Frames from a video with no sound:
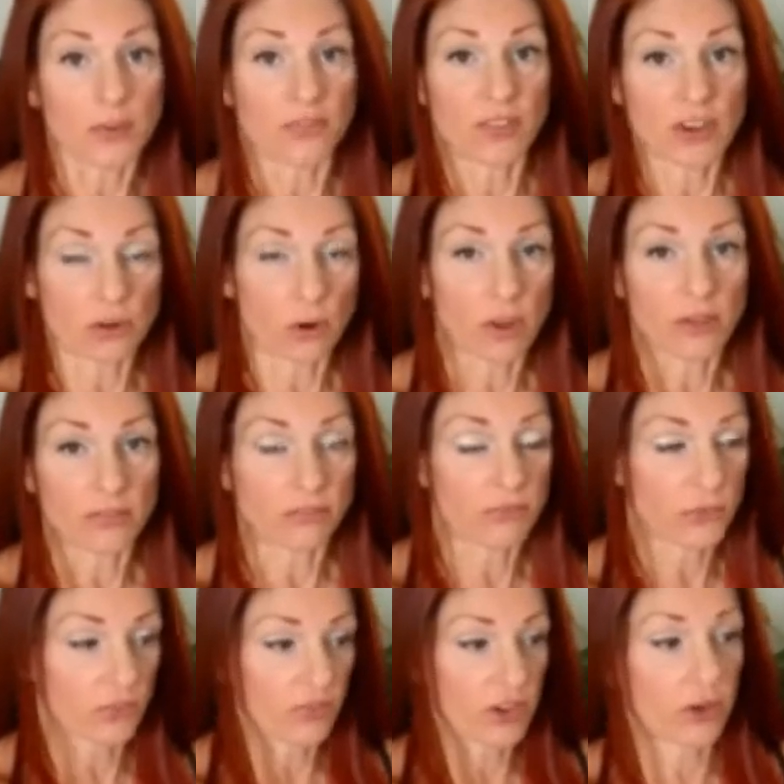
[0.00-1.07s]
Your feet are on
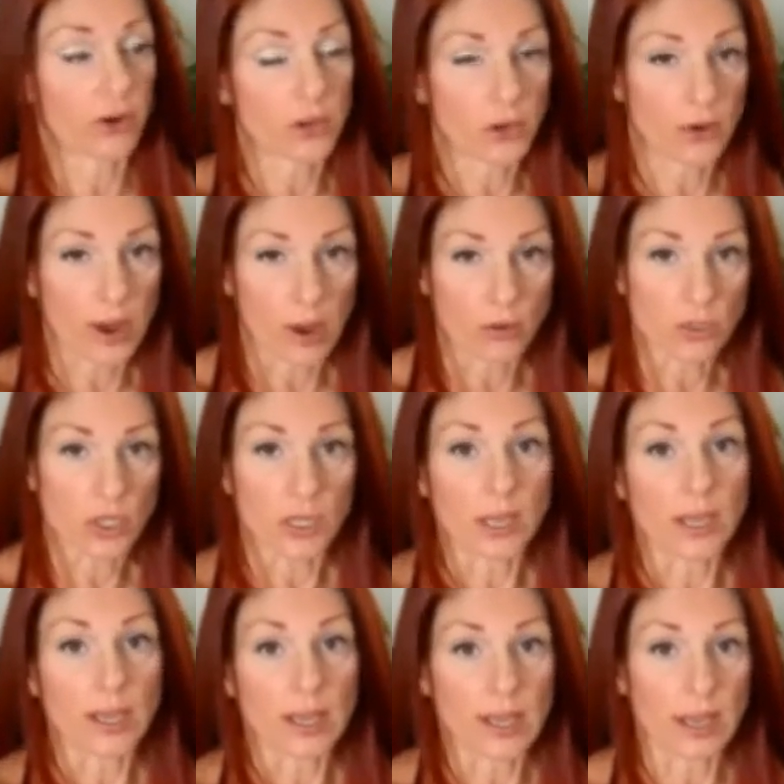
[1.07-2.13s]
the ground,
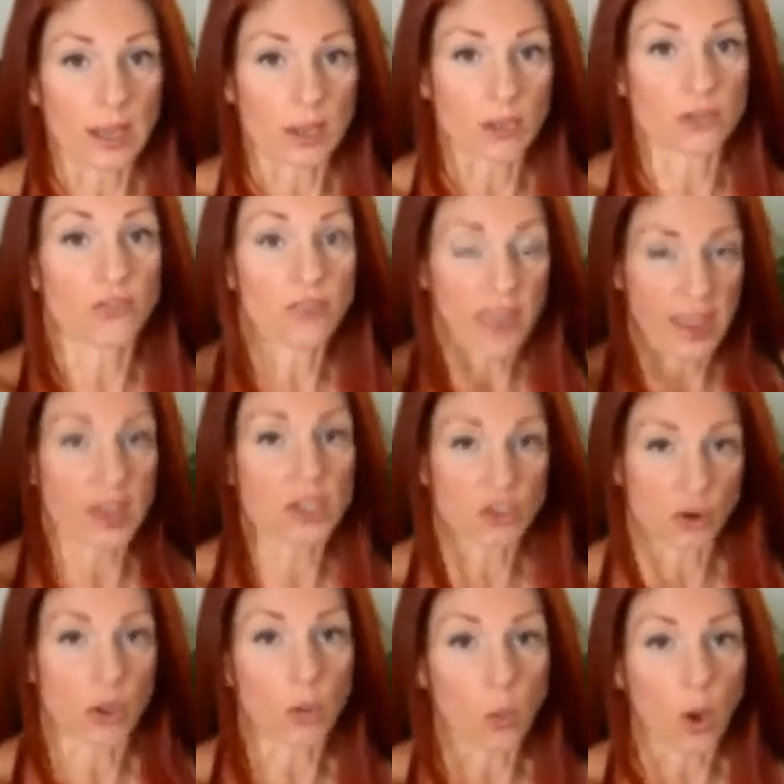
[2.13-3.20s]
and your
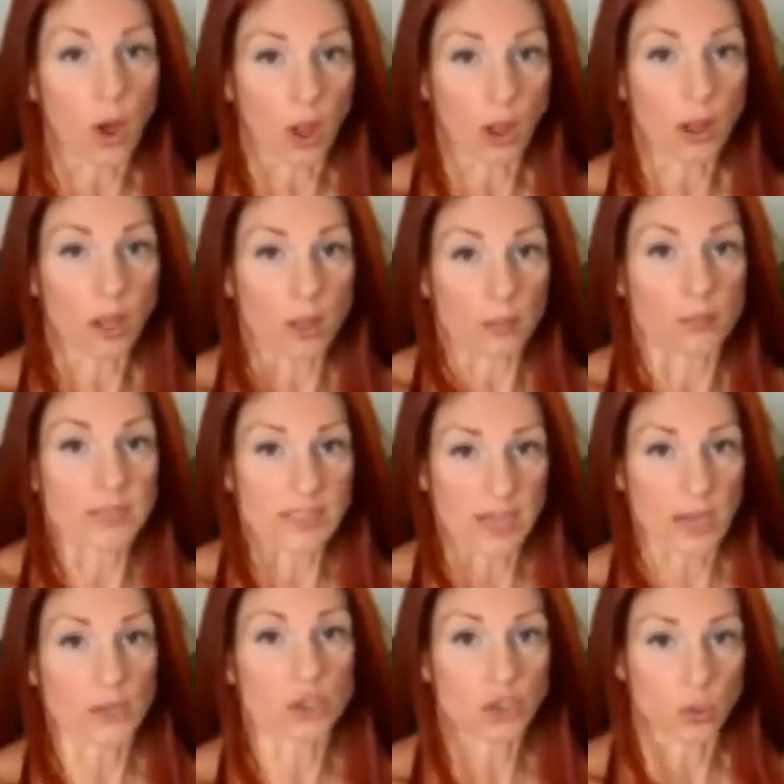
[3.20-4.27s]
hands are on the wall
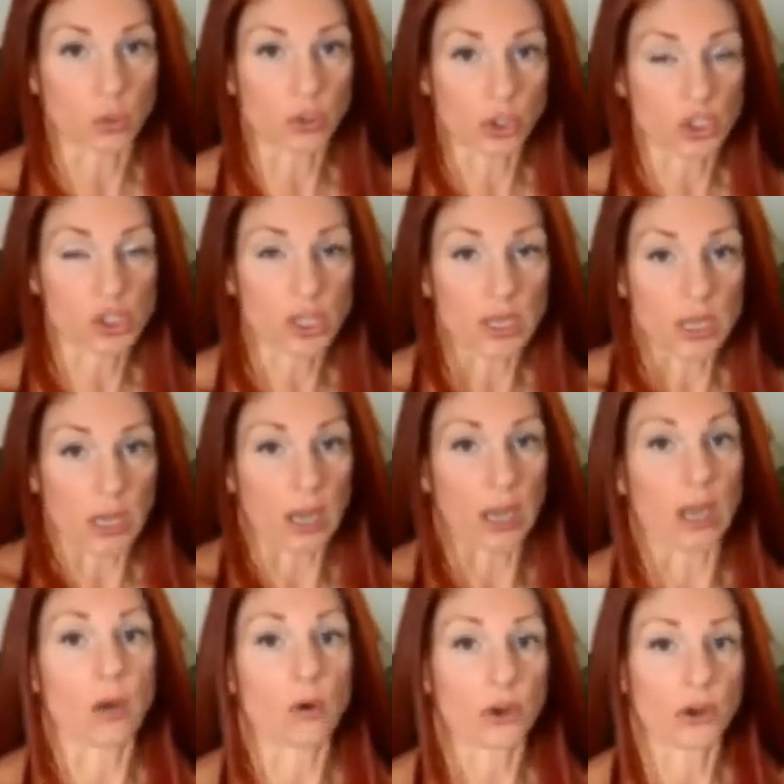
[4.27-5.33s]
beside your shoulders
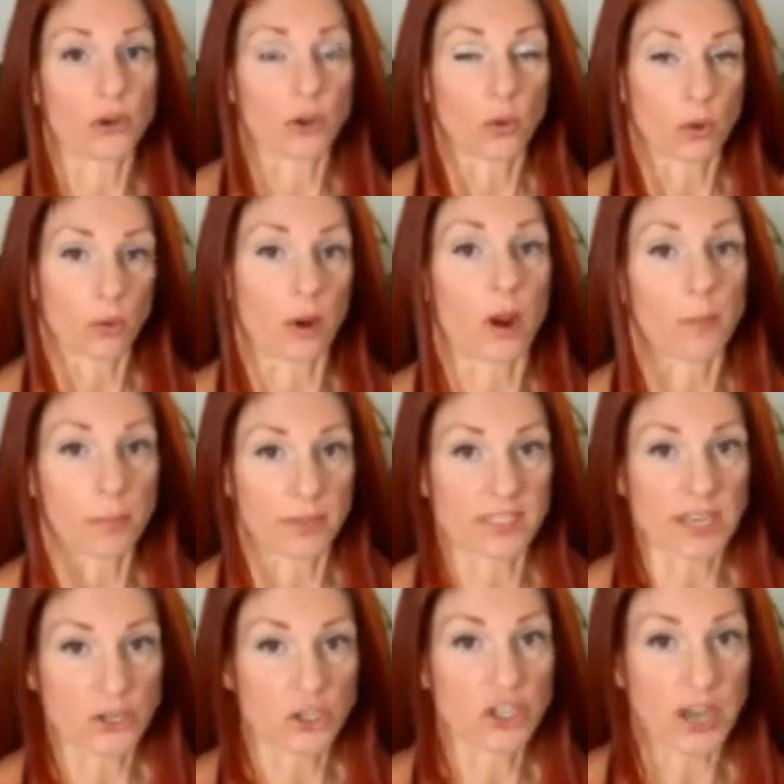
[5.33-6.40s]
or your lower
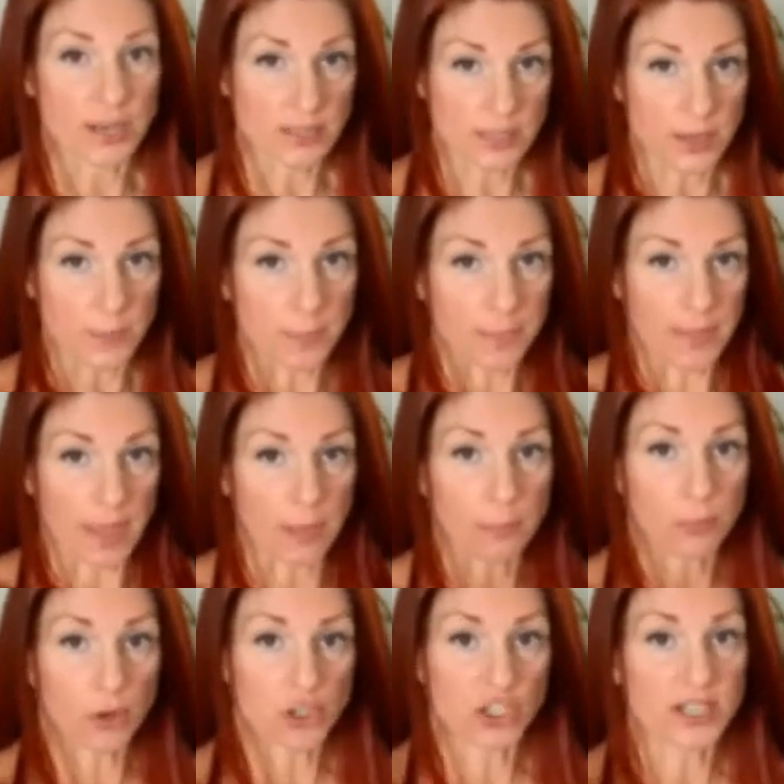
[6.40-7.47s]
beside your chest,
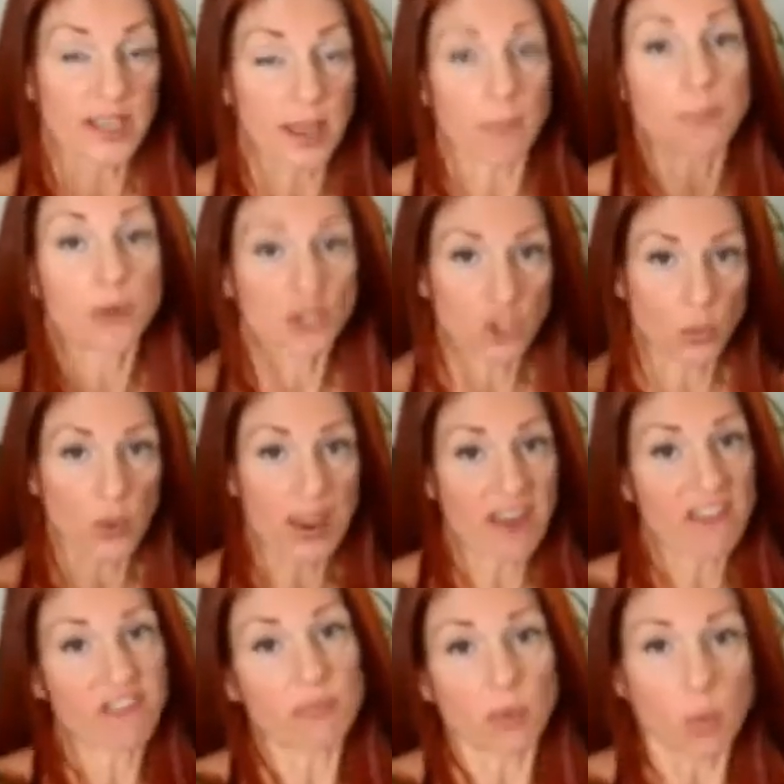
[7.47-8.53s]
and push
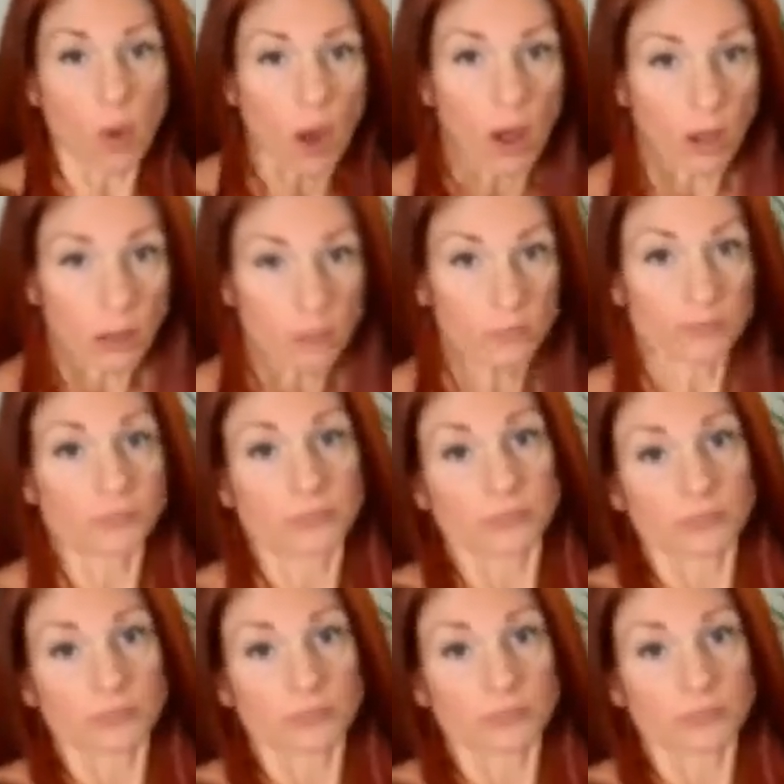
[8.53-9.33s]
away from the wall,